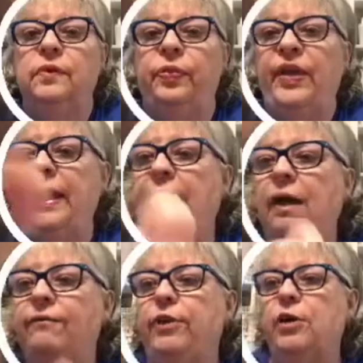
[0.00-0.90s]
thinking
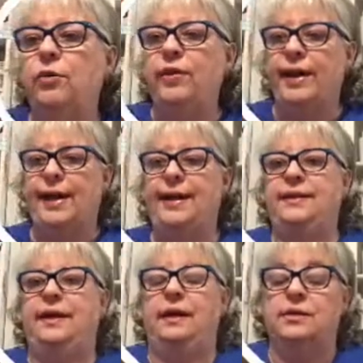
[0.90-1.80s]
of you, that kind of
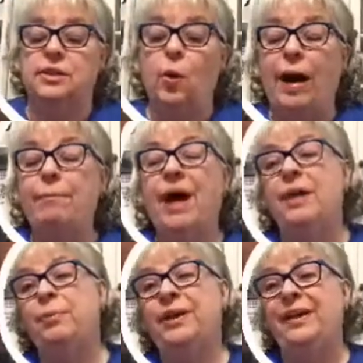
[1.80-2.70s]
thing. So I might
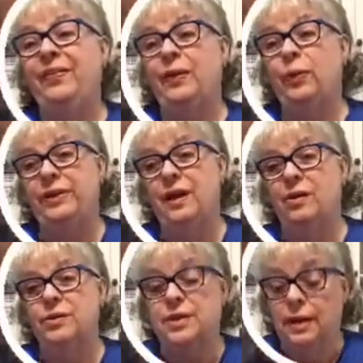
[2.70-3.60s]
have put it in there with
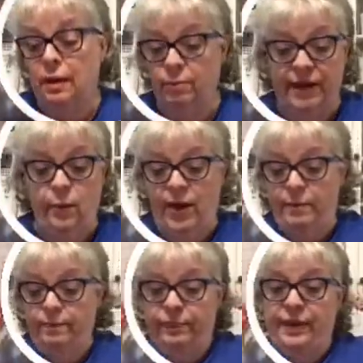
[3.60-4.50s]
those. But anyway,
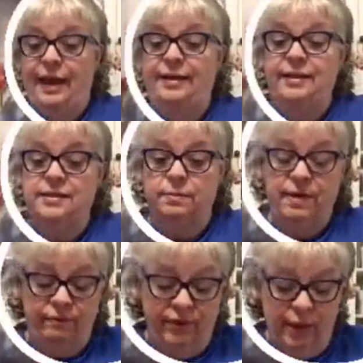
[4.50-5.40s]
I did some
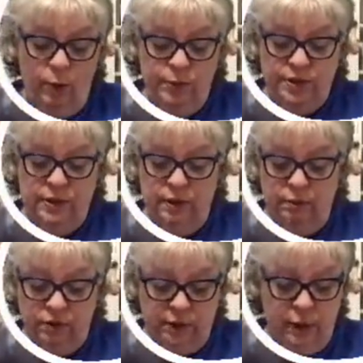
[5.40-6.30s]
envelopes to
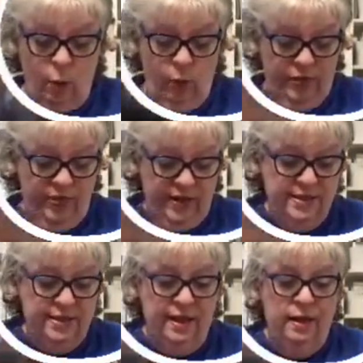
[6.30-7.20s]
go with these
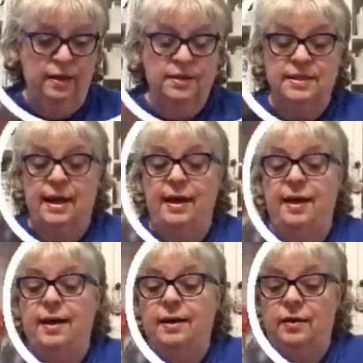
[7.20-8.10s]
things,
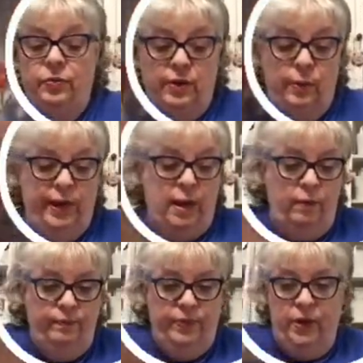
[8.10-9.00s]
and there we go.
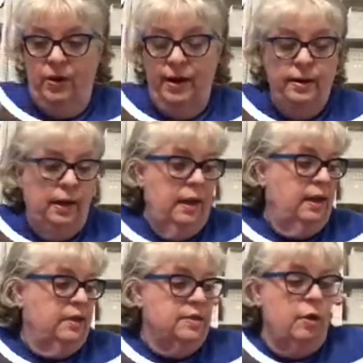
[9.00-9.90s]
All right,
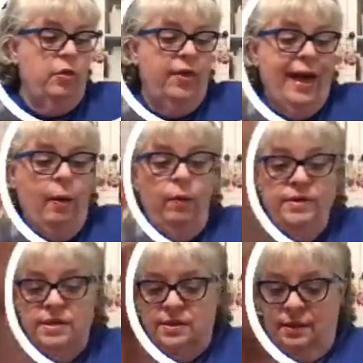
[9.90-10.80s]
so that
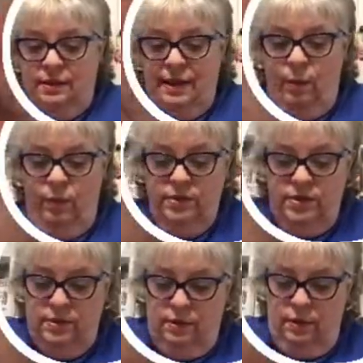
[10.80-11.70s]
was
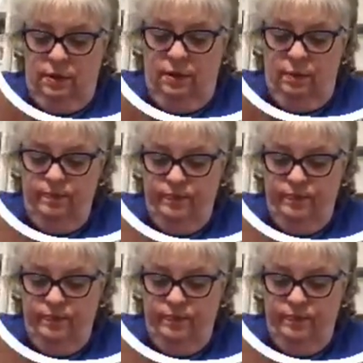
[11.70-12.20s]
the